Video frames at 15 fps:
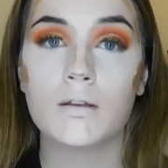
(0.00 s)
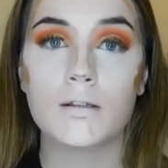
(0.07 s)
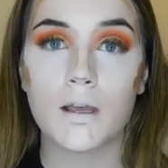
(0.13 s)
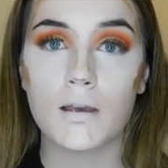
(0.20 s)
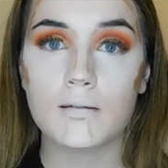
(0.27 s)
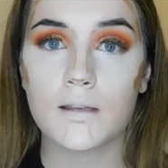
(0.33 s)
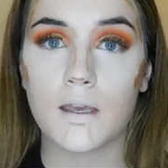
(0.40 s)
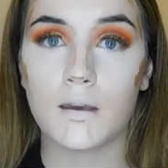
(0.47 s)

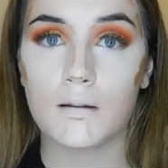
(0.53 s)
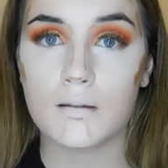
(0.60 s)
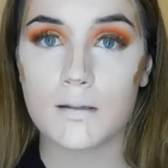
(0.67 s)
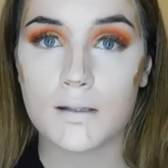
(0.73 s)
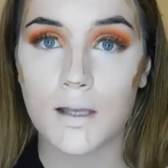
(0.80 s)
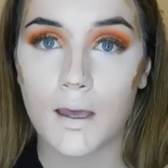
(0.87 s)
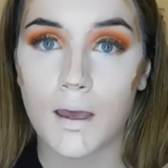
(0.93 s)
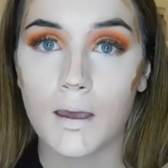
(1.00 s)
So as you can
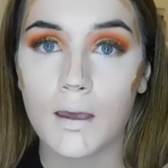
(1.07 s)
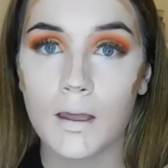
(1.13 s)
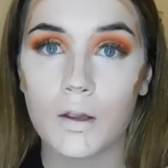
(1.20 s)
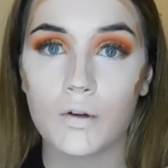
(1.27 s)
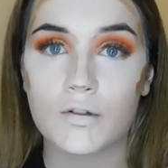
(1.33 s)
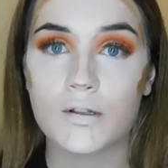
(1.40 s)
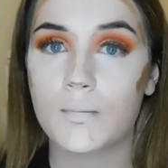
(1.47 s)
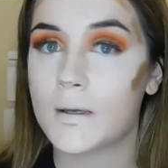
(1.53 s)
see,
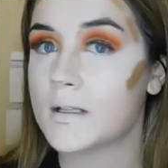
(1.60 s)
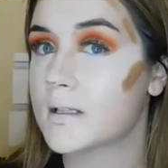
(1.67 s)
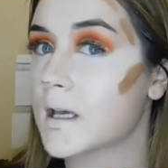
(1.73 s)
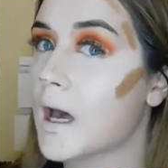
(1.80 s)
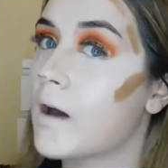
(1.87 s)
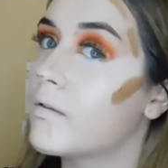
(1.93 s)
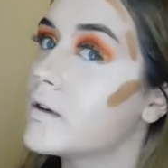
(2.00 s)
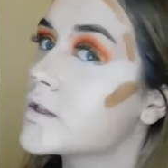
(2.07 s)
it looks a bit
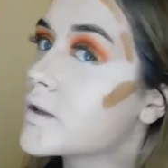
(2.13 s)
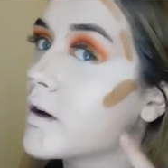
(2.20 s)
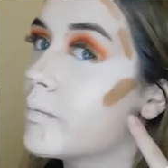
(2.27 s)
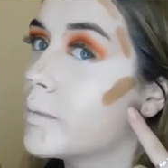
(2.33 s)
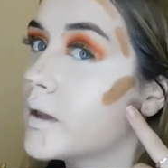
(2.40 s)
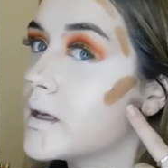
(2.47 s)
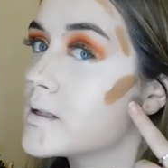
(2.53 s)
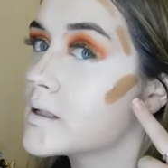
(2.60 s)
scary, so I
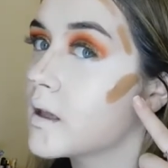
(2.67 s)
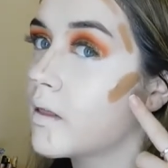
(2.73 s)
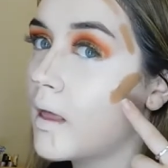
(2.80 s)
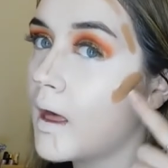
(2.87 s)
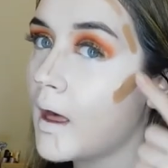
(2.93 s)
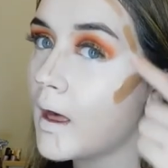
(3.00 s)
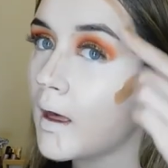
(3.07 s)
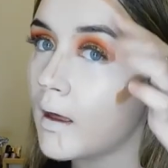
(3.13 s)
placed it
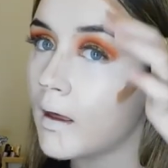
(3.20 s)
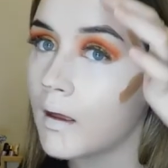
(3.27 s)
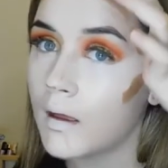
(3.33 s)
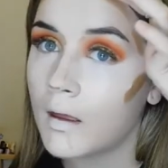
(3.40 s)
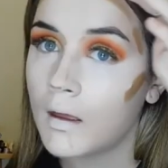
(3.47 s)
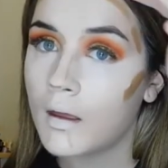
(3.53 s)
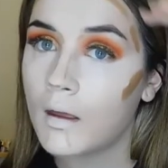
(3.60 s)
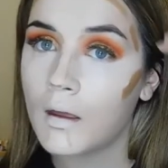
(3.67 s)

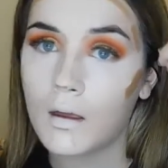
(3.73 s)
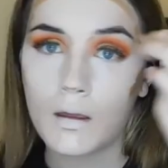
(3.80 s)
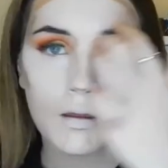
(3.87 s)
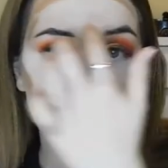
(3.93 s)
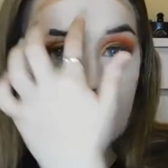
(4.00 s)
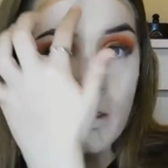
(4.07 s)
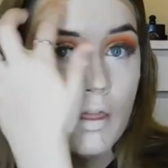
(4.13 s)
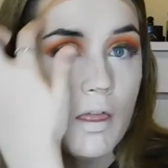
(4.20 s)

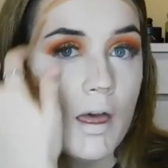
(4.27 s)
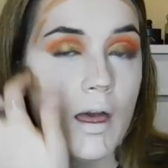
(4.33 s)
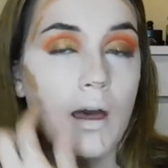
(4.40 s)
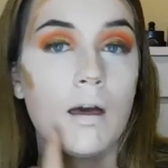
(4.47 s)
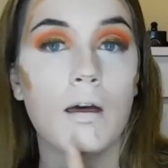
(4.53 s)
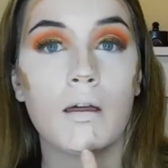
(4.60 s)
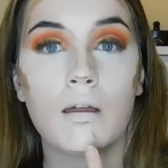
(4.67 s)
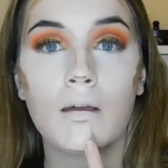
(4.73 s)

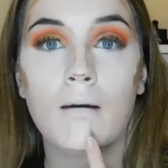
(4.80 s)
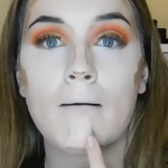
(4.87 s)
there,